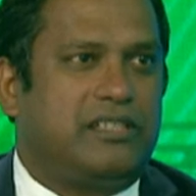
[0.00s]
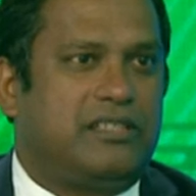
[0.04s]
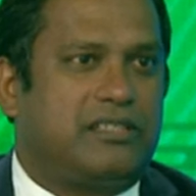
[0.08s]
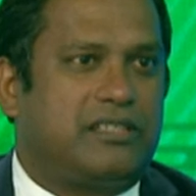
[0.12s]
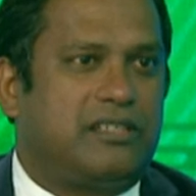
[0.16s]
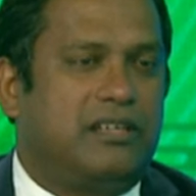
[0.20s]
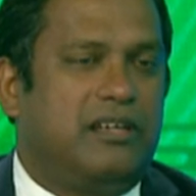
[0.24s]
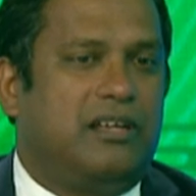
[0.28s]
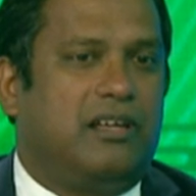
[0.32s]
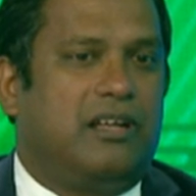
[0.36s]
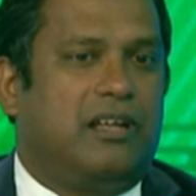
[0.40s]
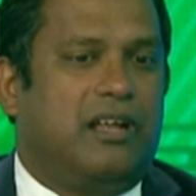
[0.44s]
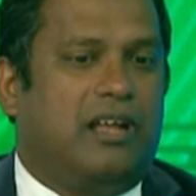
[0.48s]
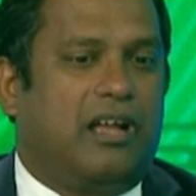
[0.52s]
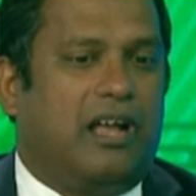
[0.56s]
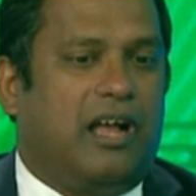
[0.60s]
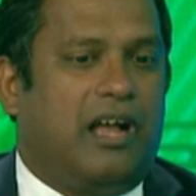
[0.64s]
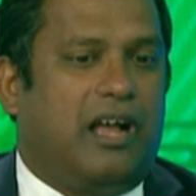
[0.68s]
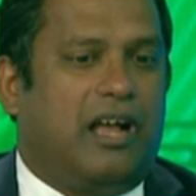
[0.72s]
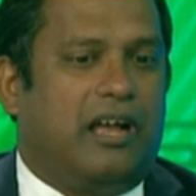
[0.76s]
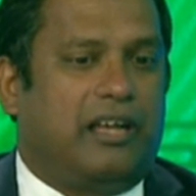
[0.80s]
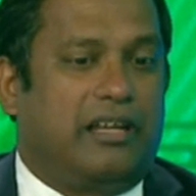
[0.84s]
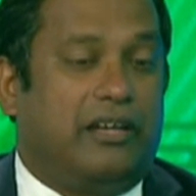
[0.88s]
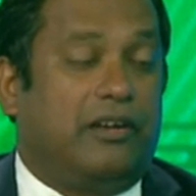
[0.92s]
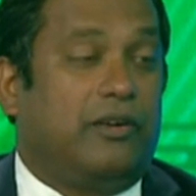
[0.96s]
is,
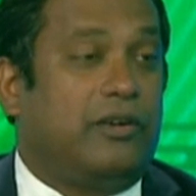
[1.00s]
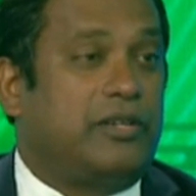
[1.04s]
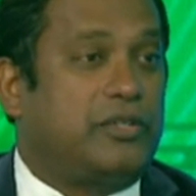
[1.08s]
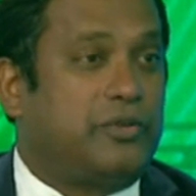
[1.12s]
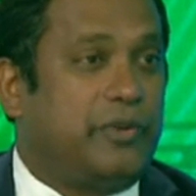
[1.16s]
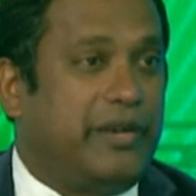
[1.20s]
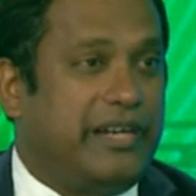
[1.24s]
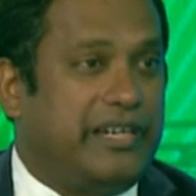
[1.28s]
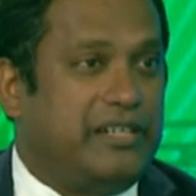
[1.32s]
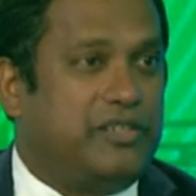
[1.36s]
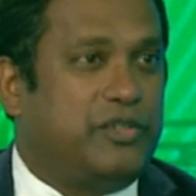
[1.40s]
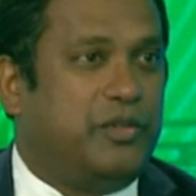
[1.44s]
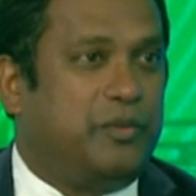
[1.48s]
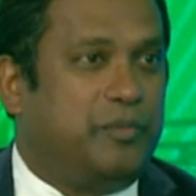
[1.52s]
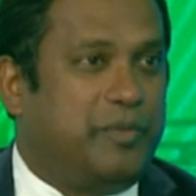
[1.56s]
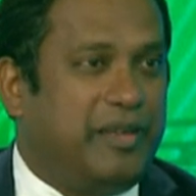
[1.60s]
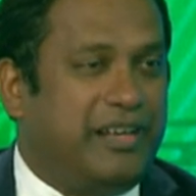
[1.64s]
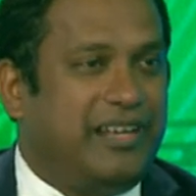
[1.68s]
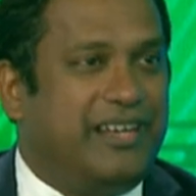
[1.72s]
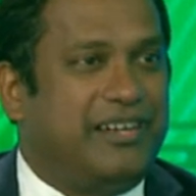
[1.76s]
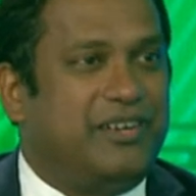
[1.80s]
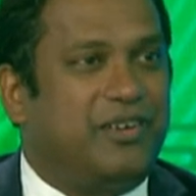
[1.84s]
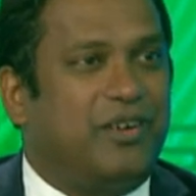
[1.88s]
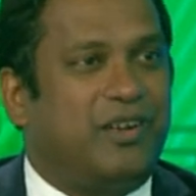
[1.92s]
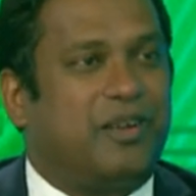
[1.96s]
uh, you know, a $22
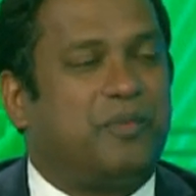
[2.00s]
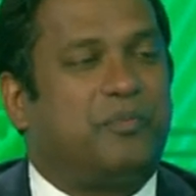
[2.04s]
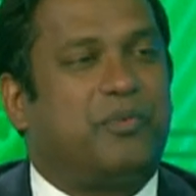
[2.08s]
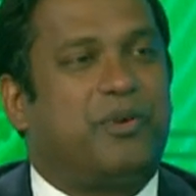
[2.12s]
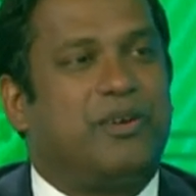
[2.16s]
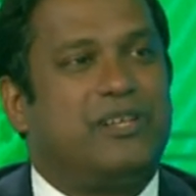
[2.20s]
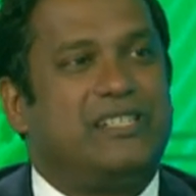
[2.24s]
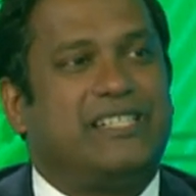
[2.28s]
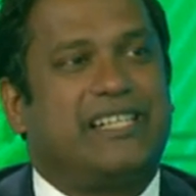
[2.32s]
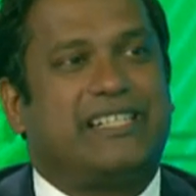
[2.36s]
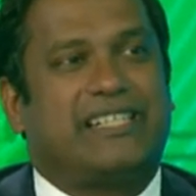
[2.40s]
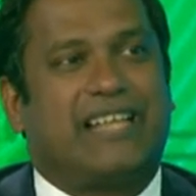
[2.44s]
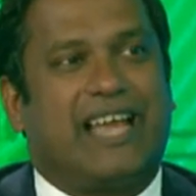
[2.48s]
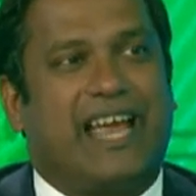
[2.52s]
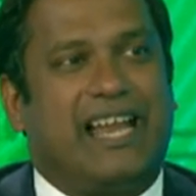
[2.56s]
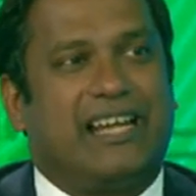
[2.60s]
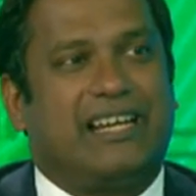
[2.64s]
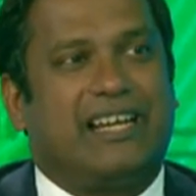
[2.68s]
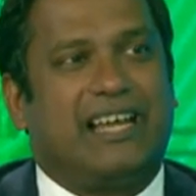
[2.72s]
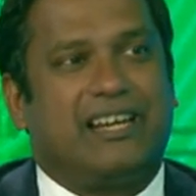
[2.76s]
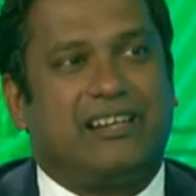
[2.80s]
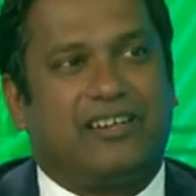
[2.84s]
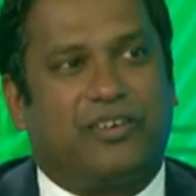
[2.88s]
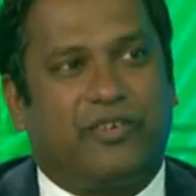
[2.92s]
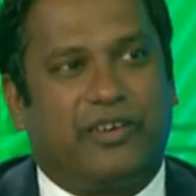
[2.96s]
billion project and
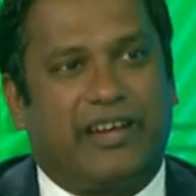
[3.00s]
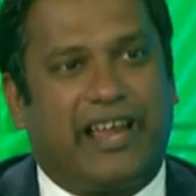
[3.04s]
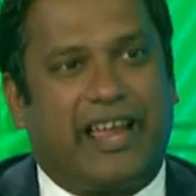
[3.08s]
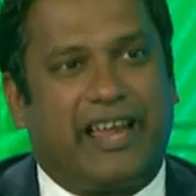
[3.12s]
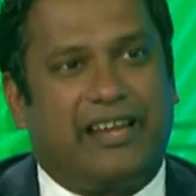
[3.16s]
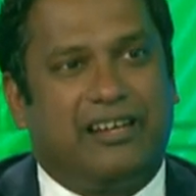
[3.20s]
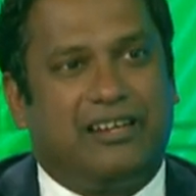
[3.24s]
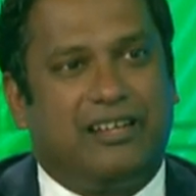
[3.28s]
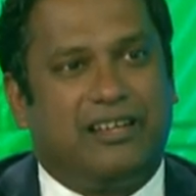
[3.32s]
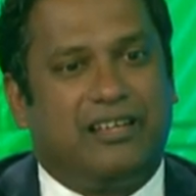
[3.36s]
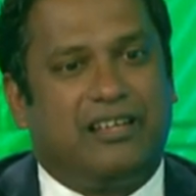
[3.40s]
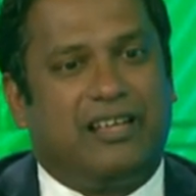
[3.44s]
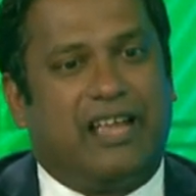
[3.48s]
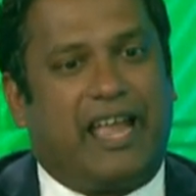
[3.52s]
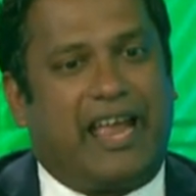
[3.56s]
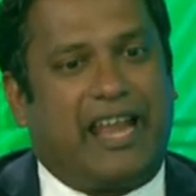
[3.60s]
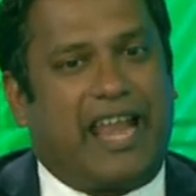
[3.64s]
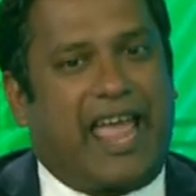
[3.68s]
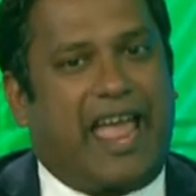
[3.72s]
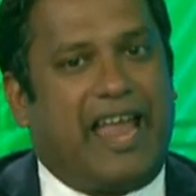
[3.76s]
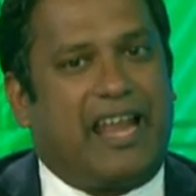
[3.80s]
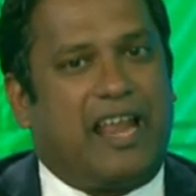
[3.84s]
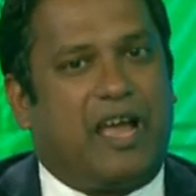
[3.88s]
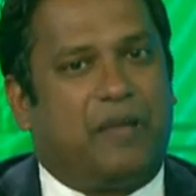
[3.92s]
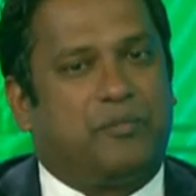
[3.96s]
can create and
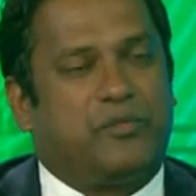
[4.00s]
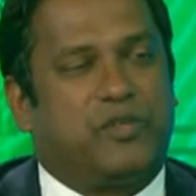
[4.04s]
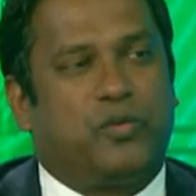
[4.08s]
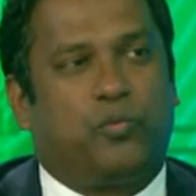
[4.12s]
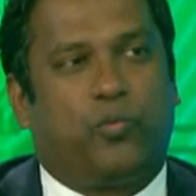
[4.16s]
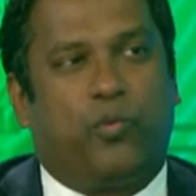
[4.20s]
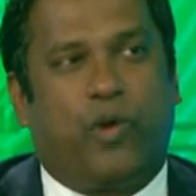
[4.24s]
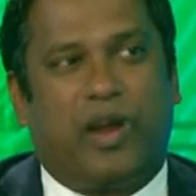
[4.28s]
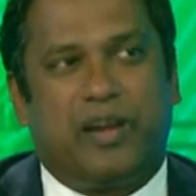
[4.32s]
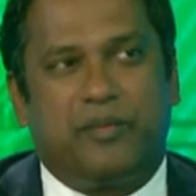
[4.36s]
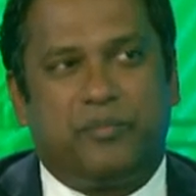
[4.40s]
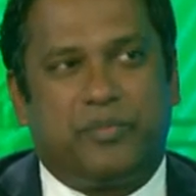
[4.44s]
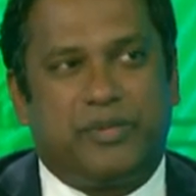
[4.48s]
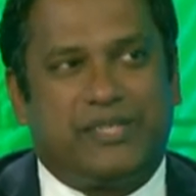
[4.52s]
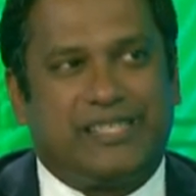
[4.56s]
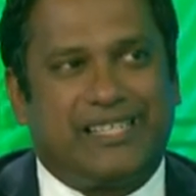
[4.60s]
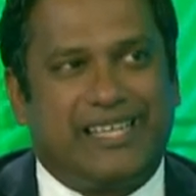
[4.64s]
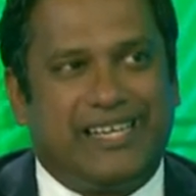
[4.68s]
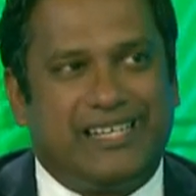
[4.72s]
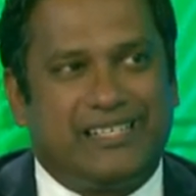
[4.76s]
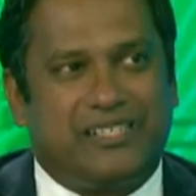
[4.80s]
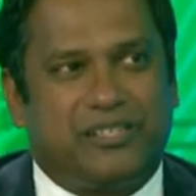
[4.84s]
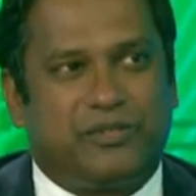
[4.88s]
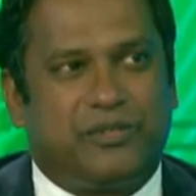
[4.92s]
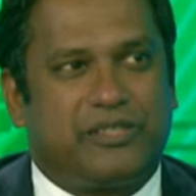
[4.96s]
add up to
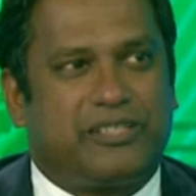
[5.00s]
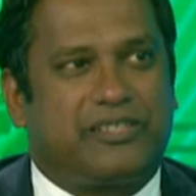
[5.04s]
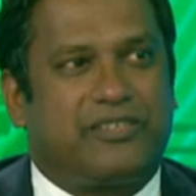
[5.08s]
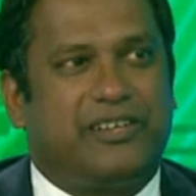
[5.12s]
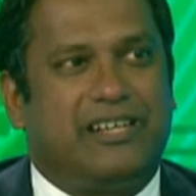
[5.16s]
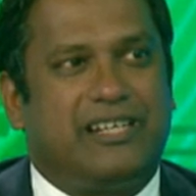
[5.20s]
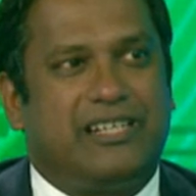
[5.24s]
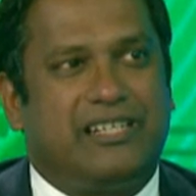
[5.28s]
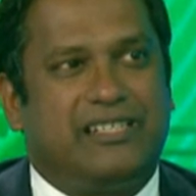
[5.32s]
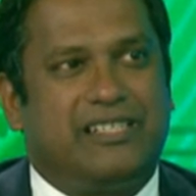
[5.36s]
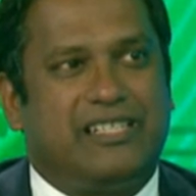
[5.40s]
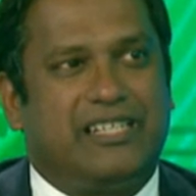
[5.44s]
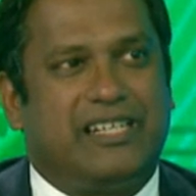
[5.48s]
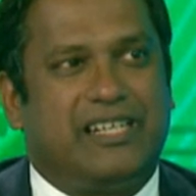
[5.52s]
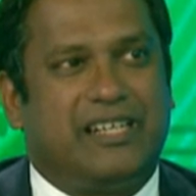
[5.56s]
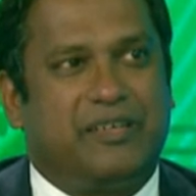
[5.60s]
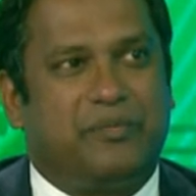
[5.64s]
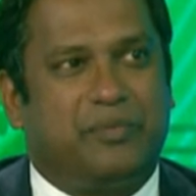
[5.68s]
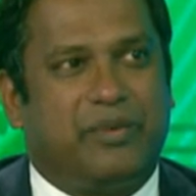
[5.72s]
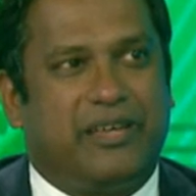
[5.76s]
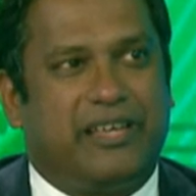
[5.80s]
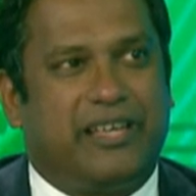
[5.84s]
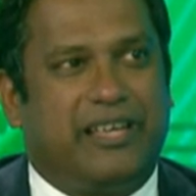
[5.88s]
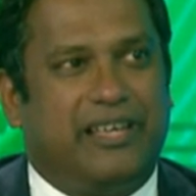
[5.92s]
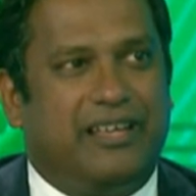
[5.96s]
1% to Australian GDP,
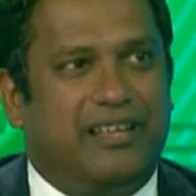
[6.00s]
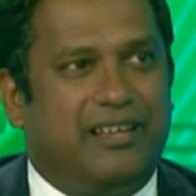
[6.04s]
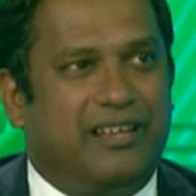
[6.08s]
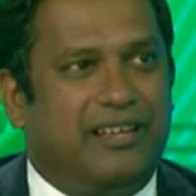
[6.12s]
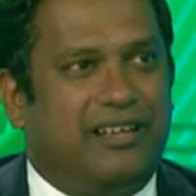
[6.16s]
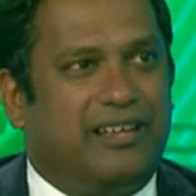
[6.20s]
mm.